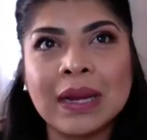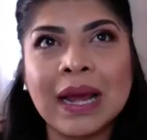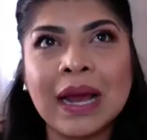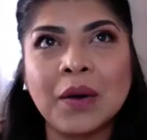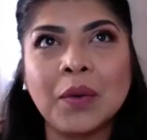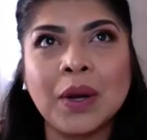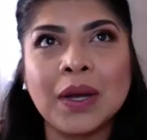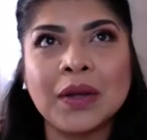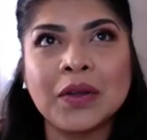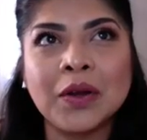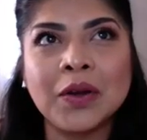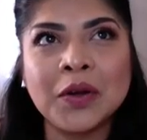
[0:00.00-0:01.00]
now
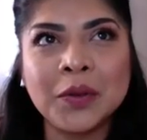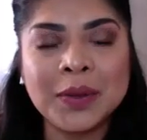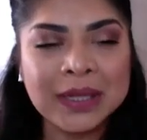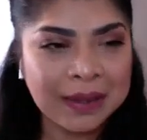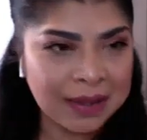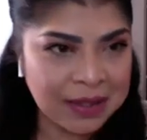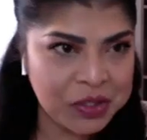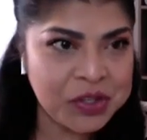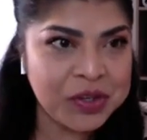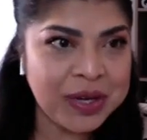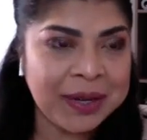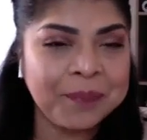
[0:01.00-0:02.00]
you're new in the
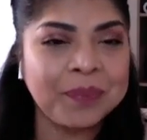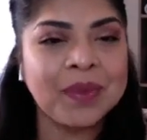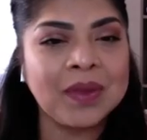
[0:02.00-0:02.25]
industry.